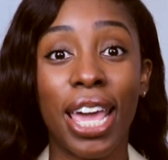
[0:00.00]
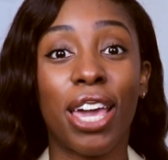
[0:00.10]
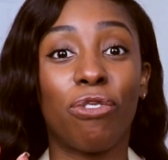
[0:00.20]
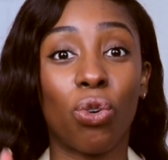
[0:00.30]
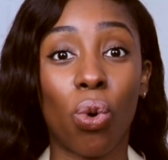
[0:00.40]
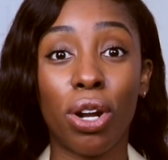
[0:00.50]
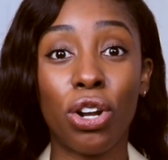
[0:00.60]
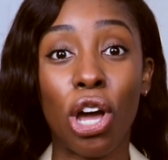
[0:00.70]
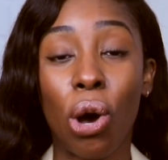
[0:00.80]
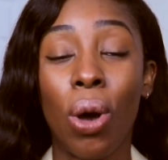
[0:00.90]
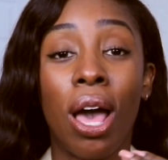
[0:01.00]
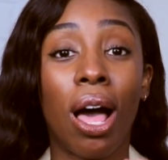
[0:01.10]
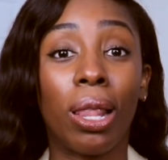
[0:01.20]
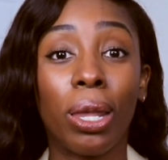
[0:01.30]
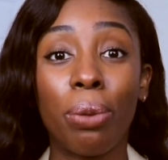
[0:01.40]
If you want to know
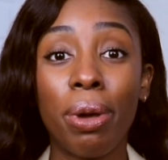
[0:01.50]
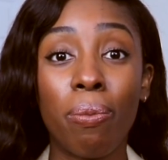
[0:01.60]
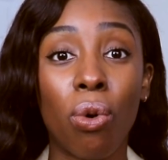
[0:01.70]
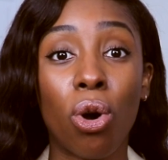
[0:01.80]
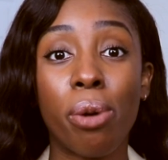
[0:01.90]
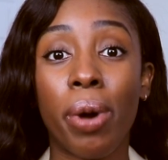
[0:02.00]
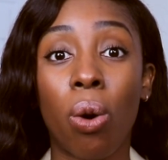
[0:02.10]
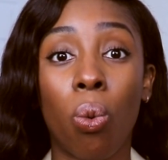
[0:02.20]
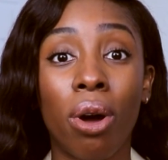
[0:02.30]
a little bit more about